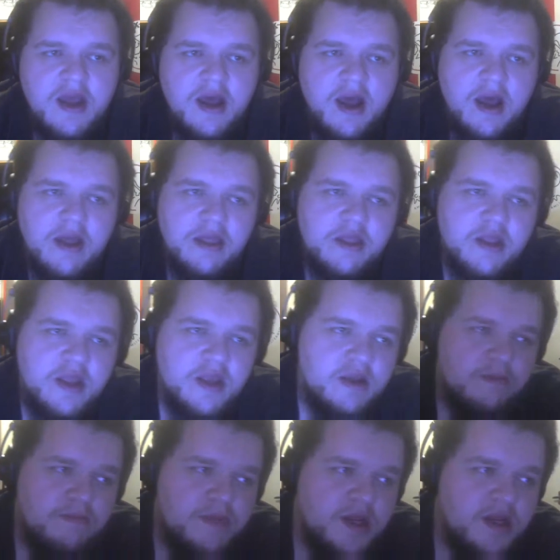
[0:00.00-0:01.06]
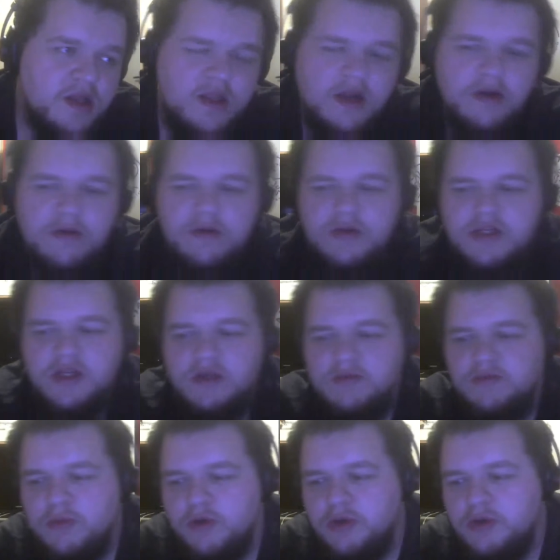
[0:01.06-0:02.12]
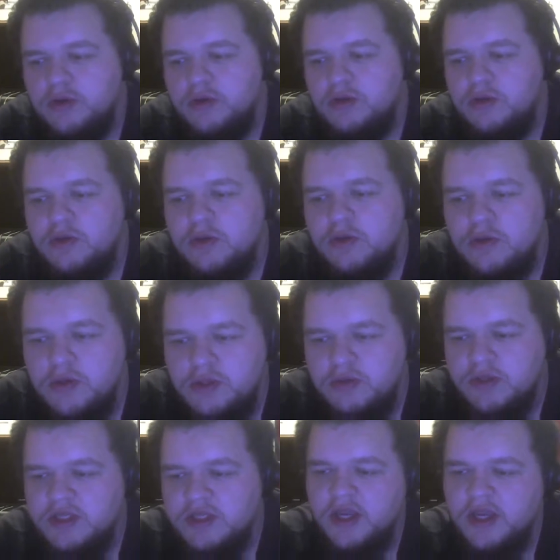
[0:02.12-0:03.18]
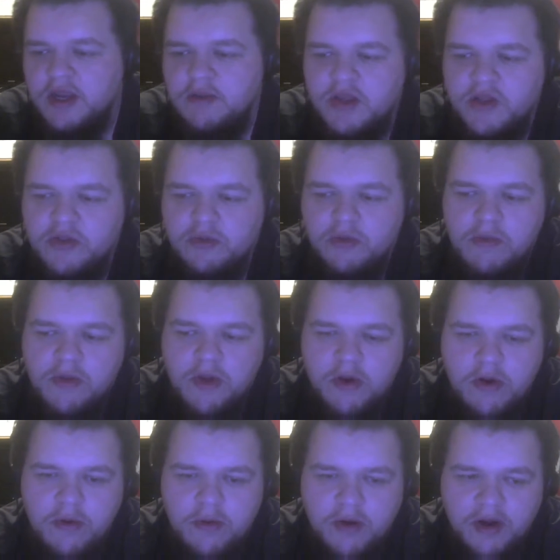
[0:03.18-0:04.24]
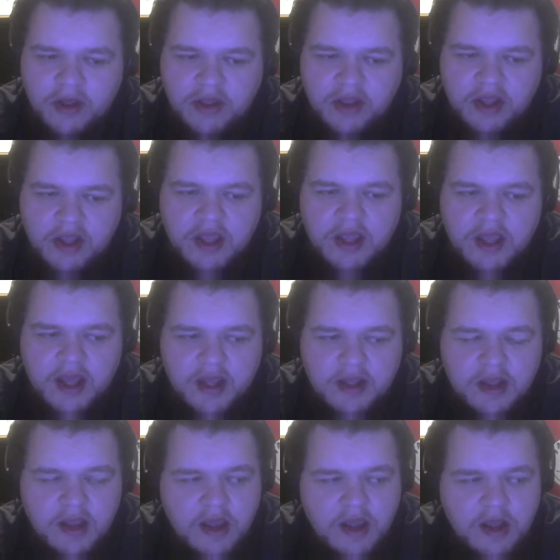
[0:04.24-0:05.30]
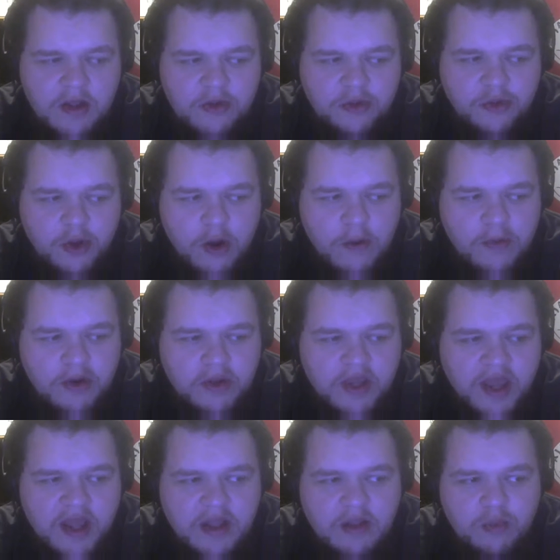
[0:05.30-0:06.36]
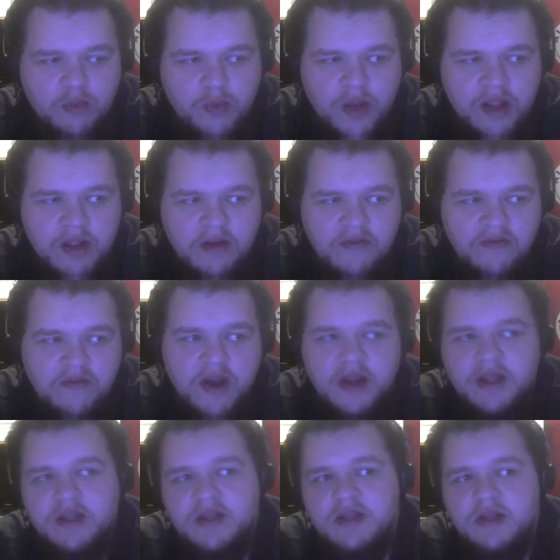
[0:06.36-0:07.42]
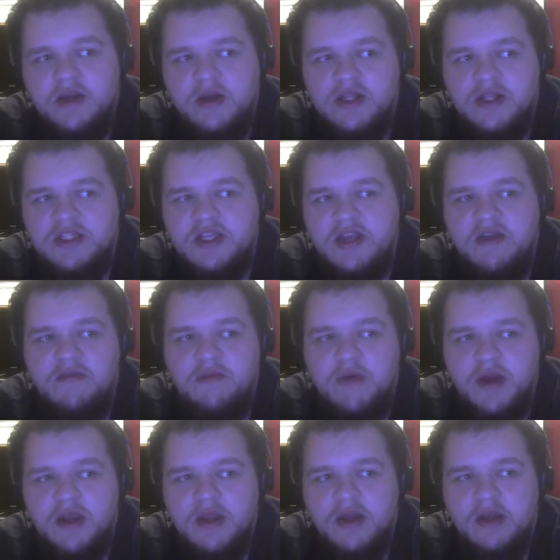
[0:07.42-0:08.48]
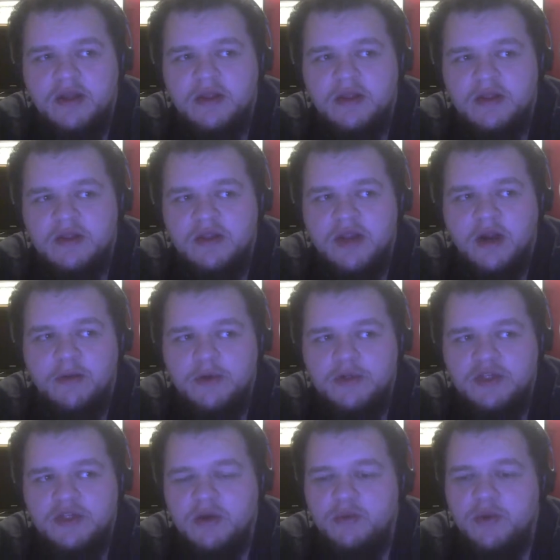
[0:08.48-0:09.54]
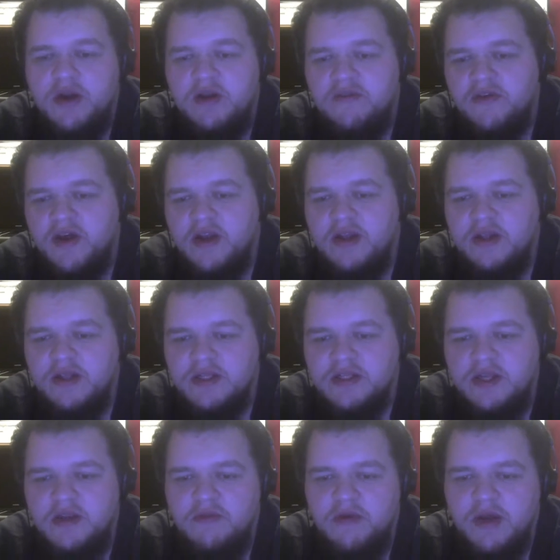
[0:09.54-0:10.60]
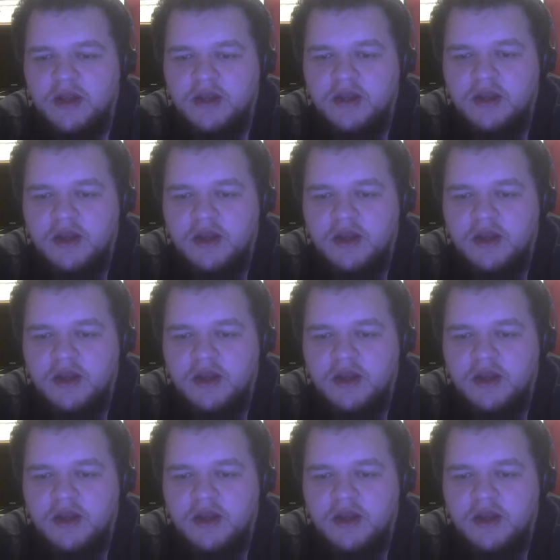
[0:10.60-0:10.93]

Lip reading: I think Beneil Dariush has more tools to his game than Drew Dober. I think Dober can't win a fight in a safe way, and Dariush can win a fight in a safe way.